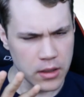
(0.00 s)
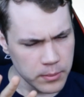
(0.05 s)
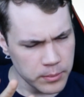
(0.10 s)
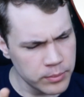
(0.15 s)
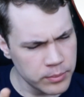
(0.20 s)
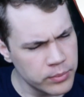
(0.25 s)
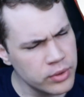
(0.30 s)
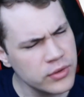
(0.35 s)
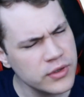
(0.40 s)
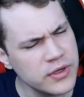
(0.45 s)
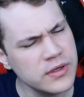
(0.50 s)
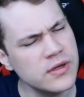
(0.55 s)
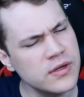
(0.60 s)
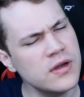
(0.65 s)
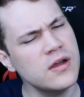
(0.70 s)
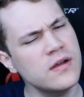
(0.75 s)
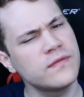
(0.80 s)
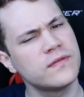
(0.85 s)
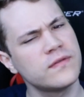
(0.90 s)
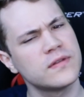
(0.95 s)
put it
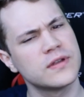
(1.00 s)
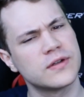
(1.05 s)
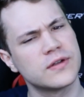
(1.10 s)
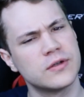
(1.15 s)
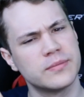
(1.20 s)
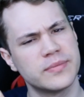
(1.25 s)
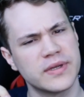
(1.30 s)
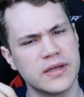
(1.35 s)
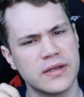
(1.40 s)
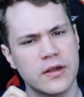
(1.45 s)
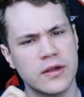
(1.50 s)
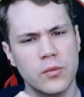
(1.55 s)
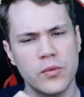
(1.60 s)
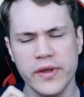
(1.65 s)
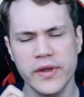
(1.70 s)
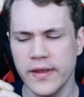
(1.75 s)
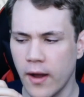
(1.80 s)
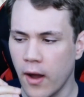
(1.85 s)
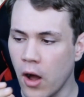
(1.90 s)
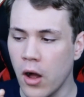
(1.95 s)
off a little bit.
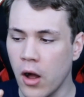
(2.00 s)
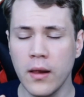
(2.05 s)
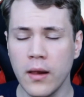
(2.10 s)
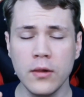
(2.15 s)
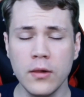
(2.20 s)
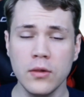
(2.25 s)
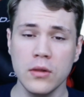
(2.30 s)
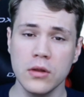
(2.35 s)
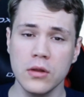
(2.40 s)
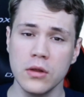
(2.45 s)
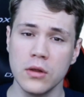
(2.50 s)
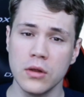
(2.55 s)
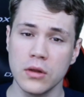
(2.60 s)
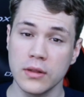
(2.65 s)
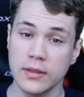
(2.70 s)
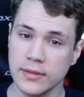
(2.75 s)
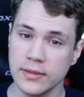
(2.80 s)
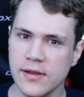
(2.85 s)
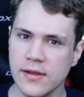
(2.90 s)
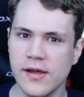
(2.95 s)
We all
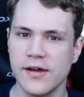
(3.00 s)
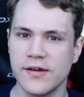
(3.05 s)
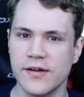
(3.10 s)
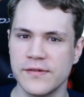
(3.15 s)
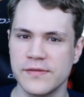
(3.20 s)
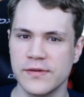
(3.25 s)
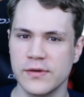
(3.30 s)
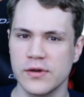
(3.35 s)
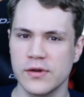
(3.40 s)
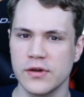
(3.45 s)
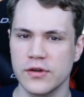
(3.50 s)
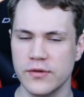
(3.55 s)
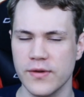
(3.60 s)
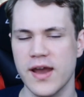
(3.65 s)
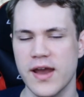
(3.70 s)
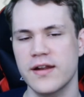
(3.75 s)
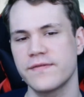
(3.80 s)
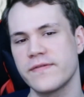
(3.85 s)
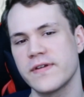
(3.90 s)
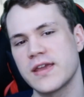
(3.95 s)
love
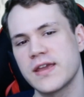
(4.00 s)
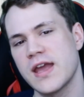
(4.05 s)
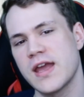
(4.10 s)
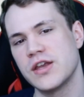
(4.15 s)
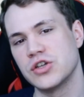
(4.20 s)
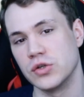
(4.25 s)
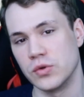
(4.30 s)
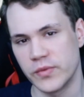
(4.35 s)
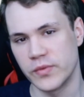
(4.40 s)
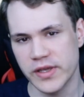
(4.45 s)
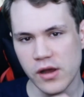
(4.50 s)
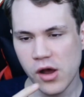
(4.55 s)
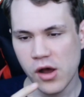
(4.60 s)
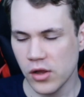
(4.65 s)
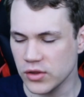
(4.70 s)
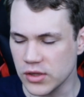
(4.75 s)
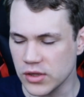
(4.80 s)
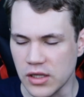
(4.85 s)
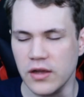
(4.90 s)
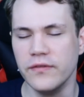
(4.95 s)
gratification. We
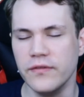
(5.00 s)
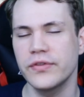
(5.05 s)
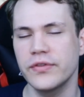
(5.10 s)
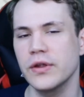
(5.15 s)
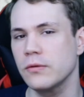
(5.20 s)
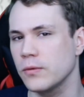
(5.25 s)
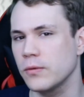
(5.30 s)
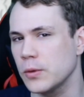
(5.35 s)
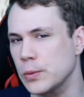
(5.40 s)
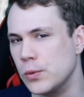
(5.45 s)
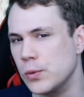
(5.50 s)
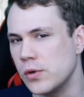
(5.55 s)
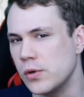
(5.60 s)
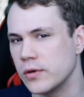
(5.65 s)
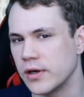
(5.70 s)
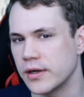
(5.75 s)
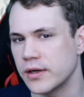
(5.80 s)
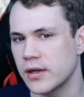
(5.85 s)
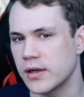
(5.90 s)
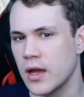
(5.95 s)
all love the
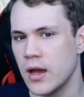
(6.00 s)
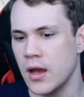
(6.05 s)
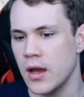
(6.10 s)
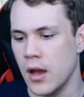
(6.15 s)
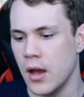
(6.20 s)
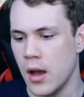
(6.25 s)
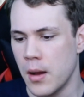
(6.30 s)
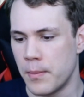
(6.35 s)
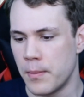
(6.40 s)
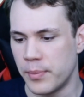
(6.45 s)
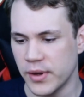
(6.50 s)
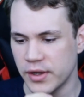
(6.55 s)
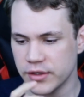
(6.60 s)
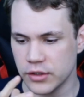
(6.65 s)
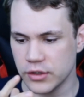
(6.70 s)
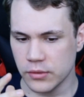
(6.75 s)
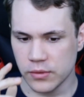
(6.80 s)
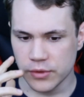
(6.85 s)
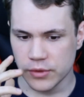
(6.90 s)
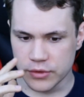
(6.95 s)
reward. But
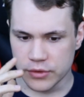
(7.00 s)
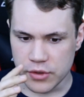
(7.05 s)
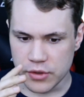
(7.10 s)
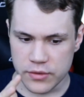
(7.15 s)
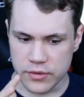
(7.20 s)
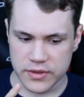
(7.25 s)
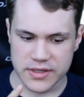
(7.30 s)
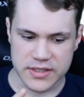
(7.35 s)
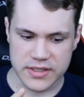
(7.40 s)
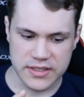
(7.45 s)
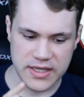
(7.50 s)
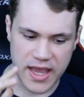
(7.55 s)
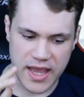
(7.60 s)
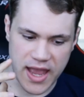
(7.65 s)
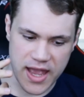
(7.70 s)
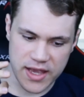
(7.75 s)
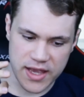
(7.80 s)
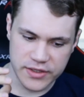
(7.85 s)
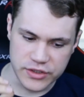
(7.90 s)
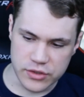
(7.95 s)
you will notice
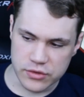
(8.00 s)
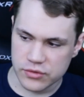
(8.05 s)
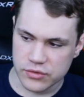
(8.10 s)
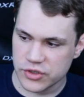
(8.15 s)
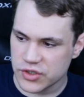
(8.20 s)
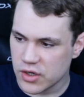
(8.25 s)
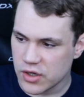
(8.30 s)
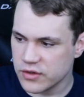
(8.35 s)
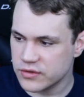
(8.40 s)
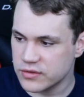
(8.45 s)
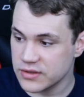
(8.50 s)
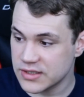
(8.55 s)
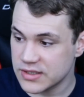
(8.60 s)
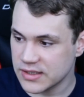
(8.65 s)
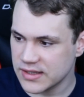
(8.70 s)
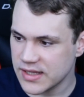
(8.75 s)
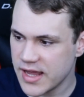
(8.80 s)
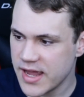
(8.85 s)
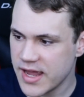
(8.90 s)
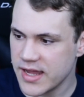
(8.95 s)
as you start to
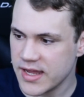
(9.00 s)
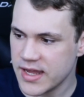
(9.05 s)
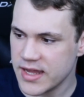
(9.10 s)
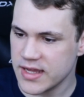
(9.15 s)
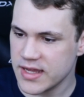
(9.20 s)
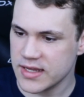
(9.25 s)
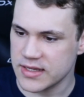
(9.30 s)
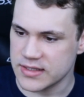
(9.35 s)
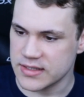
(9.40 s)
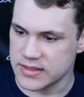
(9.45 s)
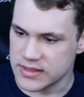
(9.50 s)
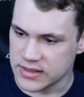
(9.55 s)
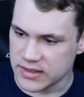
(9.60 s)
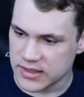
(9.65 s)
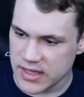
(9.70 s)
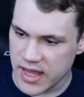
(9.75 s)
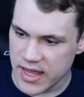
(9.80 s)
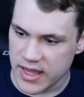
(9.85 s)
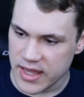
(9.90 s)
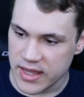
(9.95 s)
delay it and
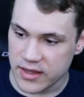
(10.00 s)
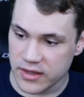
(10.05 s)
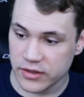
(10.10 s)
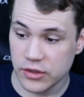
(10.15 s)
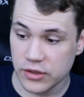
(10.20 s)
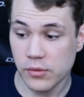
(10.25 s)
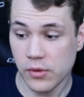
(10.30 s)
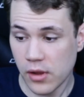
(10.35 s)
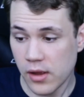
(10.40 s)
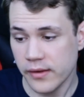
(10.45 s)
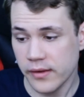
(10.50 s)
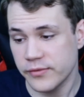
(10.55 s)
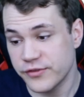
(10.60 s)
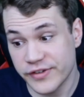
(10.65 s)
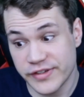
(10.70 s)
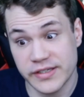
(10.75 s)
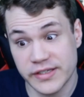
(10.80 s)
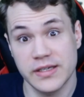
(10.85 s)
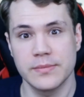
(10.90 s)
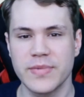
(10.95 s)
delay it, you will
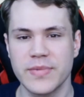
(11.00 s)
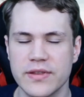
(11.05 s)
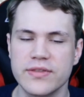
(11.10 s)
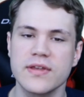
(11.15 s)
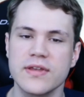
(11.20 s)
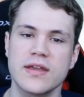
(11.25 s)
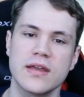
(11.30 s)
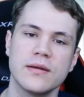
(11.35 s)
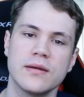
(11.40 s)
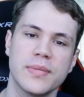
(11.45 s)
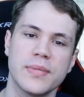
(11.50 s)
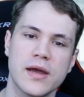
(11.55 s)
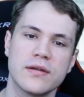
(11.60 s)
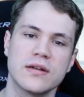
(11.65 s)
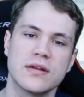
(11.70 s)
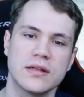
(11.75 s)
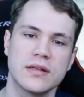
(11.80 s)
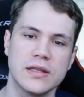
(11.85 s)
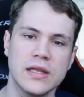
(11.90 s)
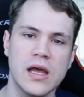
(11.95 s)
obviously be thinking about
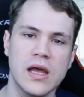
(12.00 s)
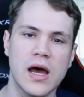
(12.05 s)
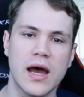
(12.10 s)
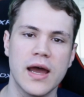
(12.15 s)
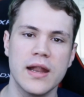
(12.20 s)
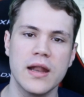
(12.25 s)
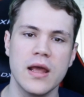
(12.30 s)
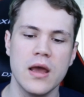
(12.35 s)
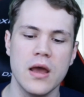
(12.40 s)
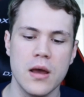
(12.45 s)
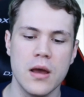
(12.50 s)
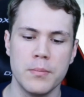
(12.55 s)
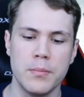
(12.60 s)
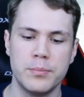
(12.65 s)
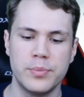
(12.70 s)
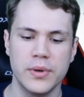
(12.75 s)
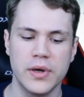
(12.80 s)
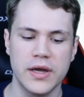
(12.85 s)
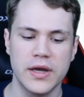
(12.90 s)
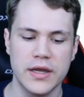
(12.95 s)
it a lot,
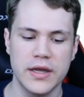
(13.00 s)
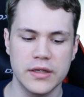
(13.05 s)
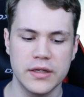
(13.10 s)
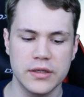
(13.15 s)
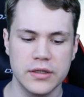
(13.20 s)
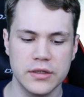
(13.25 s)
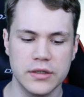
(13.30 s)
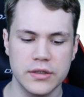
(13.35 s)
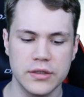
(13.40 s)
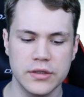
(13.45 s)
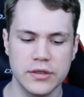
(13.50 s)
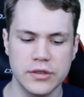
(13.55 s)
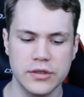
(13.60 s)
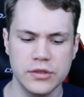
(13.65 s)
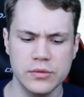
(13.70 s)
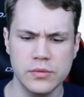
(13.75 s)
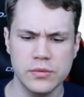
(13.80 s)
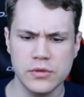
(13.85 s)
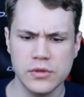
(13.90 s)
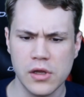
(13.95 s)
but
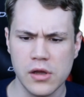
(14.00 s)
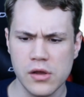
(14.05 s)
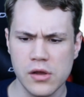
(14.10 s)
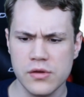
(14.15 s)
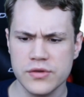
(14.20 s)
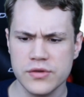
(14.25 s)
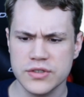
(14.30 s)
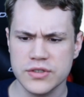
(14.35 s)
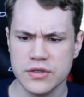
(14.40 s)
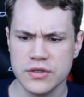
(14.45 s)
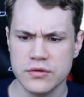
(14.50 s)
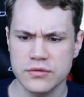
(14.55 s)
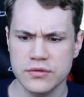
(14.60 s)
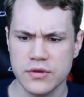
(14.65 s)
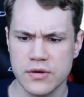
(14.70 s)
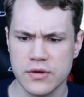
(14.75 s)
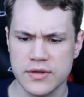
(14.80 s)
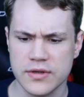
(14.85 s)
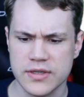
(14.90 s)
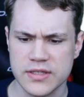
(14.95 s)
you will also
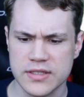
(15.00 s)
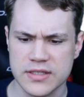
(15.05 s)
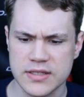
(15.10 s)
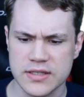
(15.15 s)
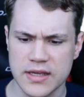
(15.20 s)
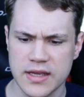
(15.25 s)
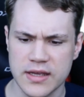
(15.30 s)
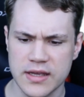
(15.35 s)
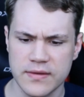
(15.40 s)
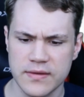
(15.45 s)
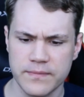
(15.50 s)
notice that